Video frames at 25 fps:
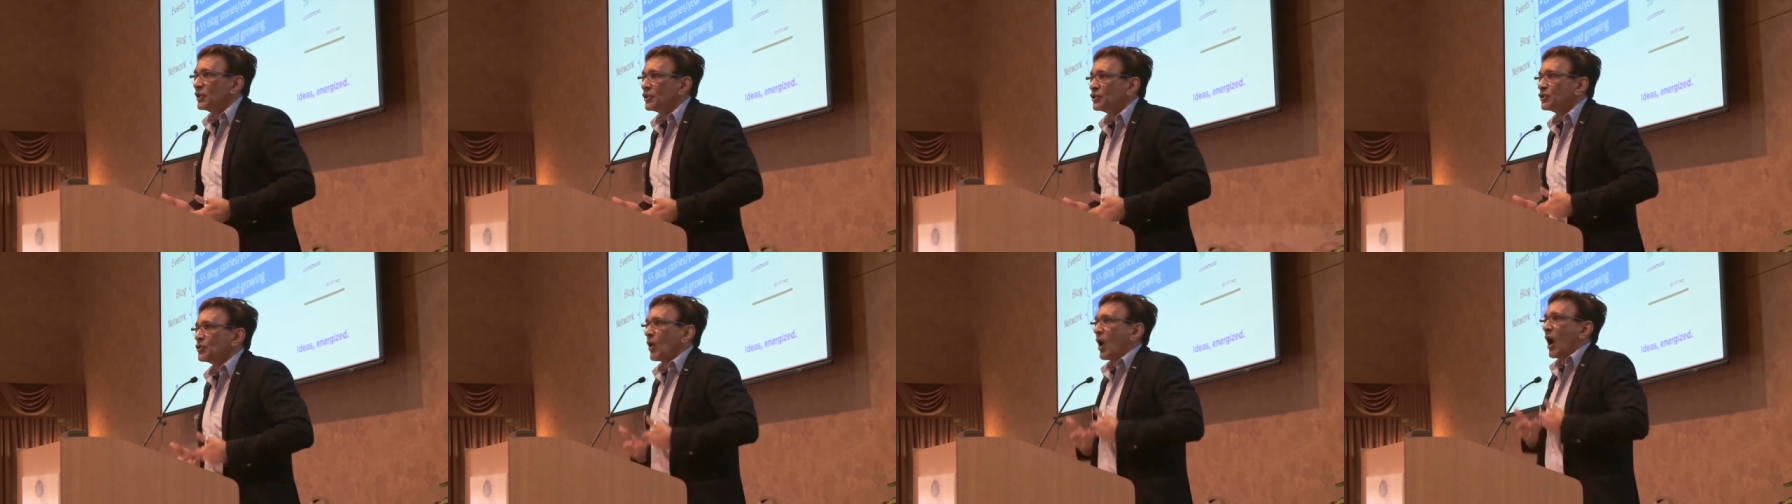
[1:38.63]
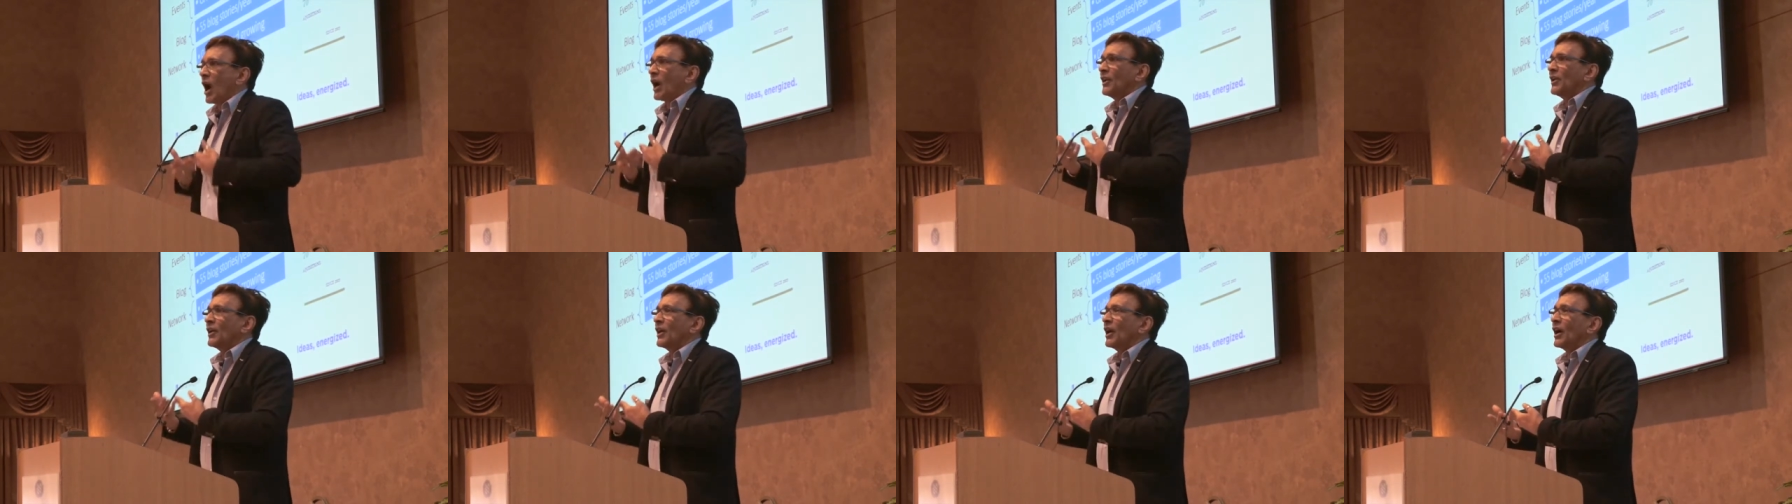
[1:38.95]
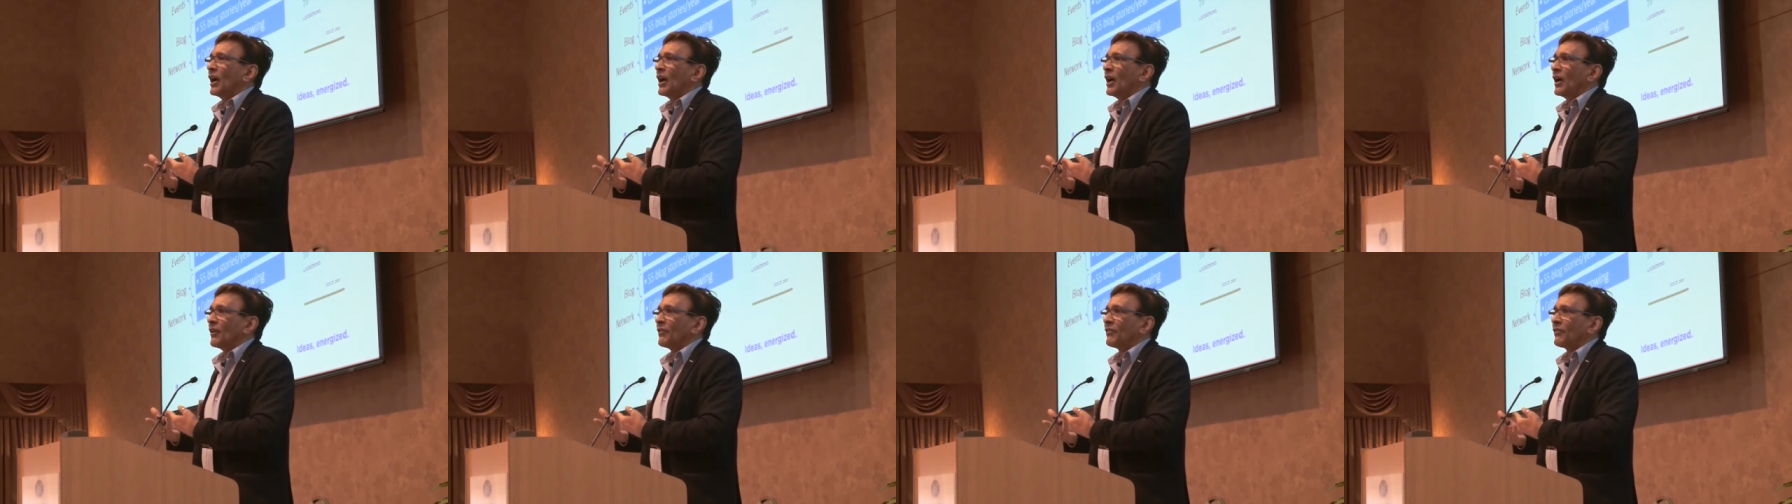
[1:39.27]
to
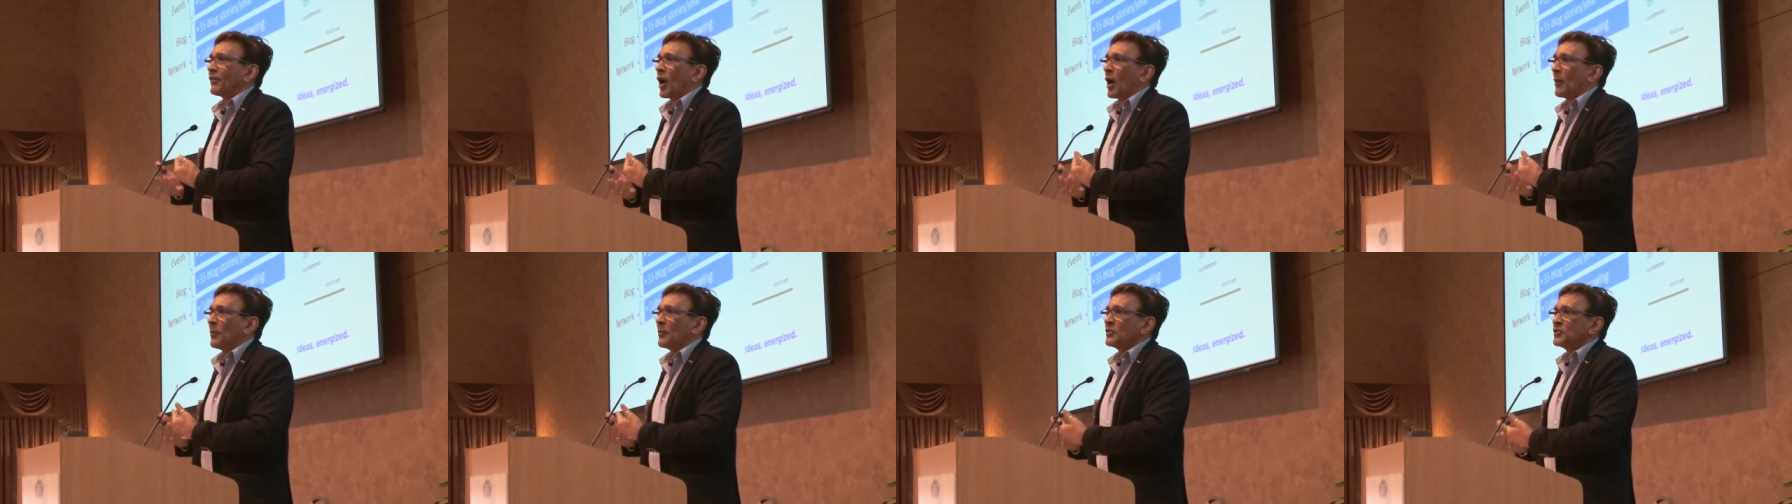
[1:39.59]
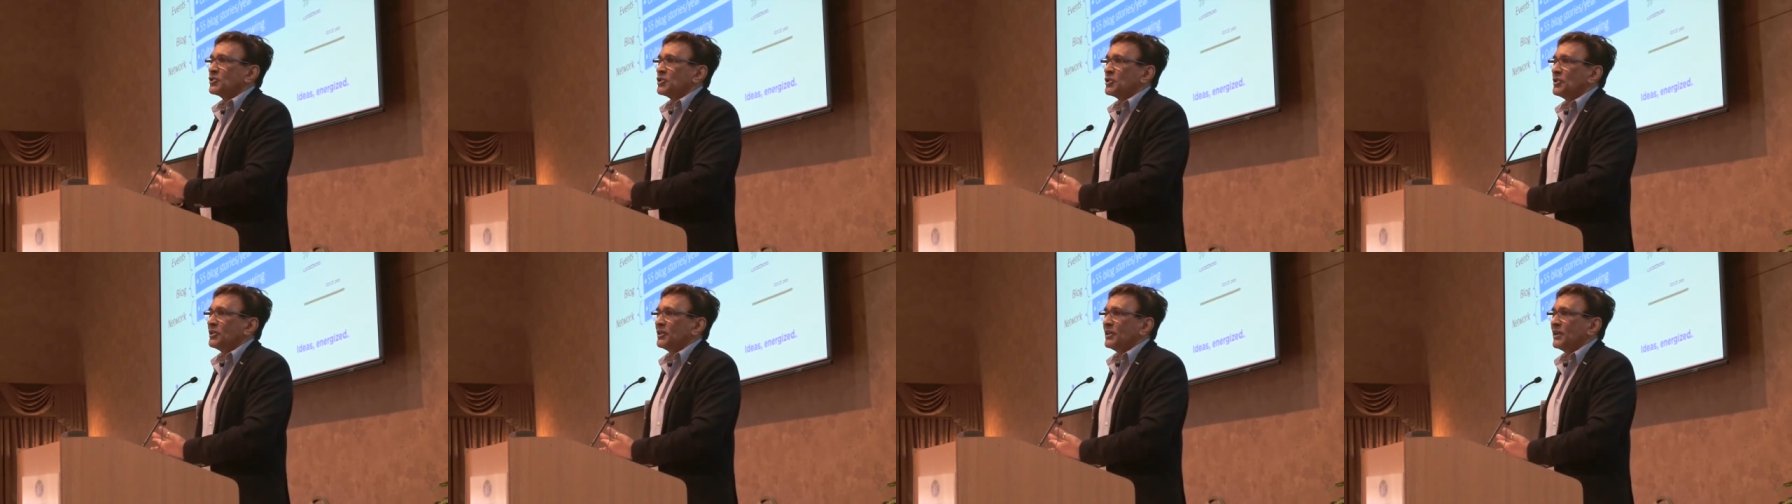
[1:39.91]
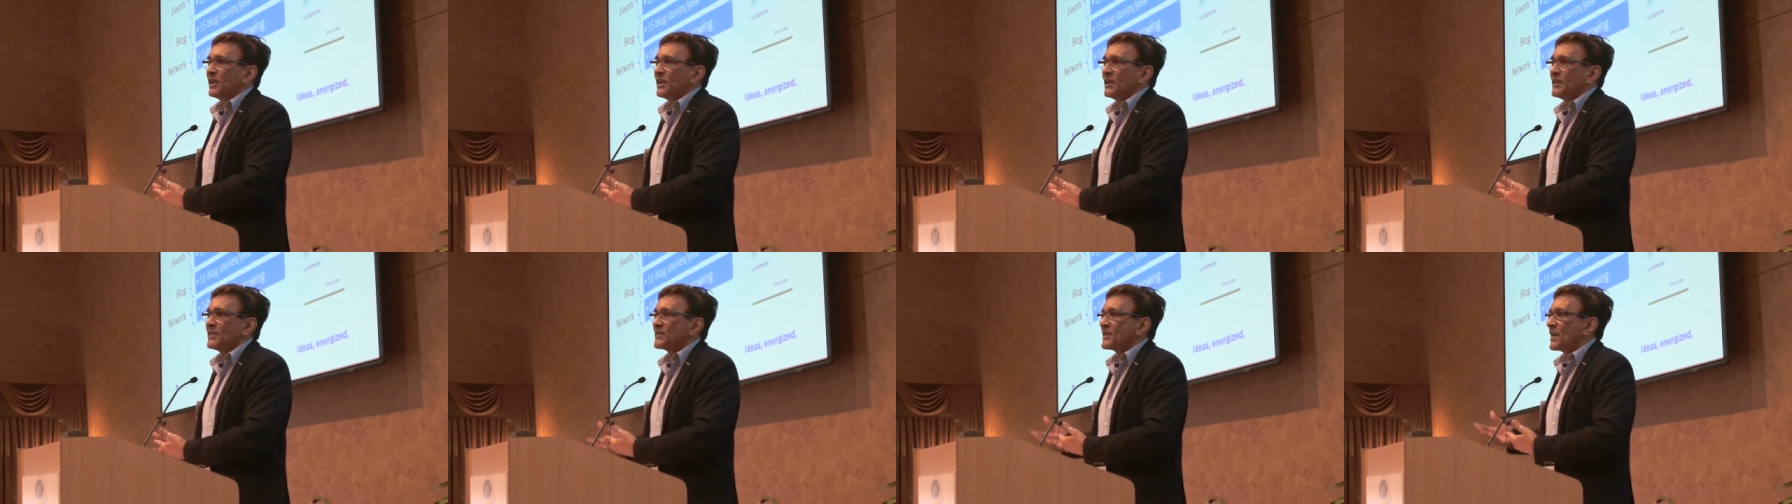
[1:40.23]
unearth
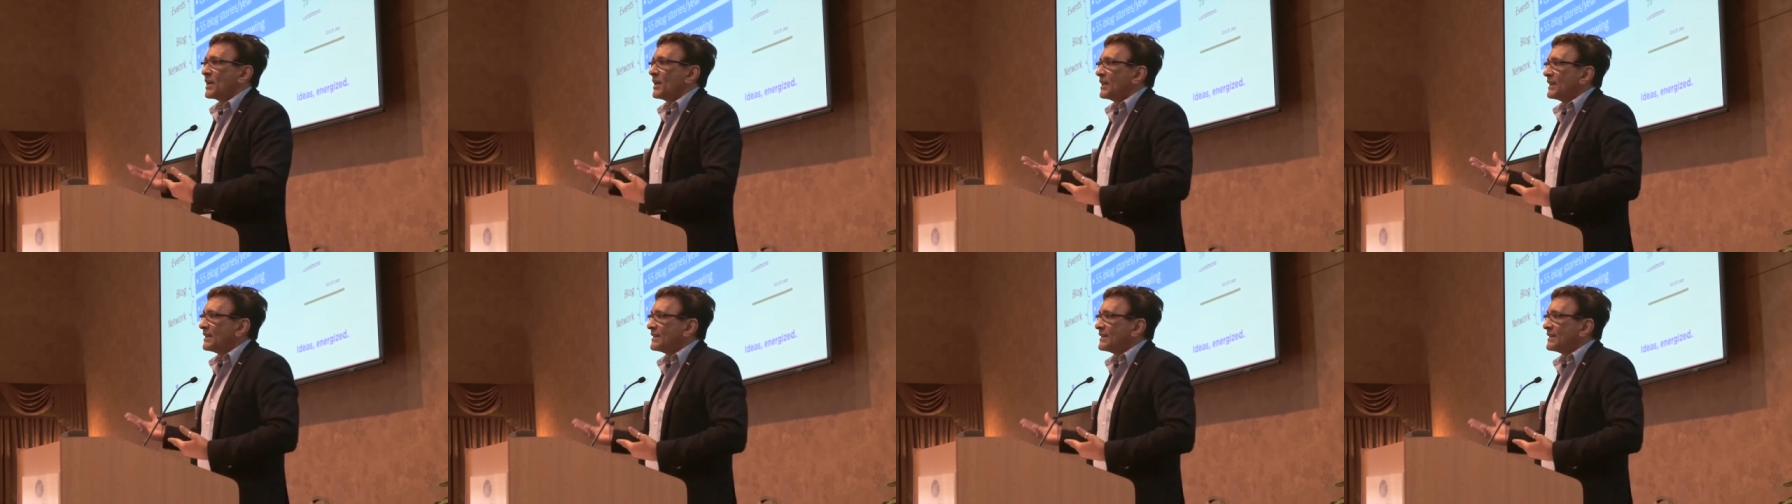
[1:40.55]
opportunities,